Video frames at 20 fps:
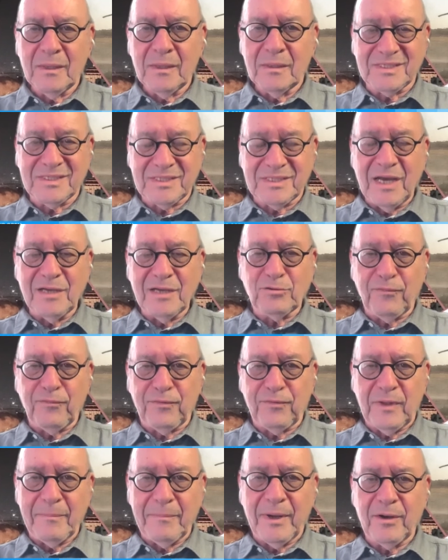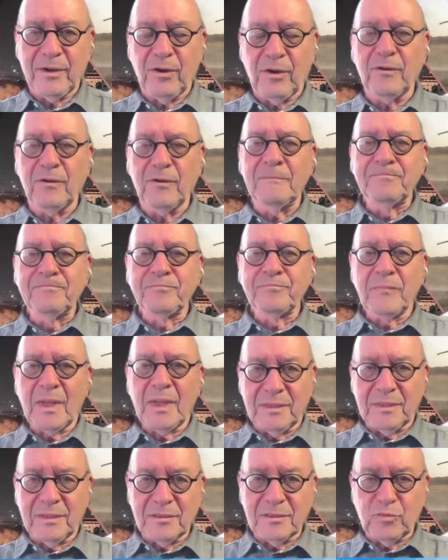state of Lebanon,
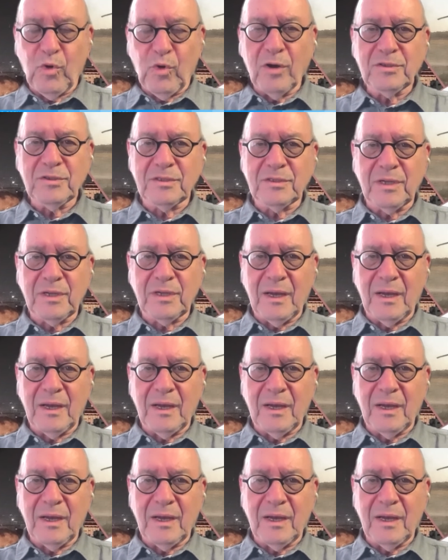that what